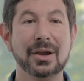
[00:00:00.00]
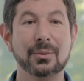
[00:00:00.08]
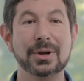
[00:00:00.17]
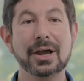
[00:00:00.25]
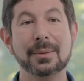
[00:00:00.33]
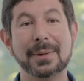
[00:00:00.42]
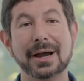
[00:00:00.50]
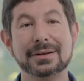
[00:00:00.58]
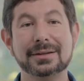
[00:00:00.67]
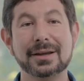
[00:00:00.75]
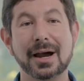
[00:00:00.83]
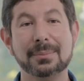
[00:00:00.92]
We help
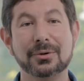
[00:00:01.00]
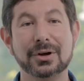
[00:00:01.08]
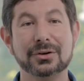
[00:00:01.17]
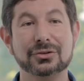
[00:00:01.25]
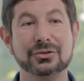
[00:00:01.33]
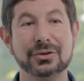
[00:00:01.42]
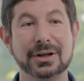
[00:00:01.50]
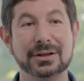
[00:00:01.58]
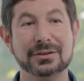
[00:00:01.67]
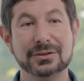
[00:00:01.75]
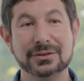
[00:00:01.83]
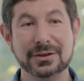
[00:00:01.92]
IT operators create
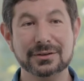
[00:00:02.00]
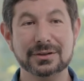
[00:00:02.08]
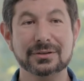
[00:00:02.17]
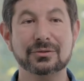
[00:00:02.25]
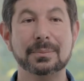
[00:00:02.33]
consistent,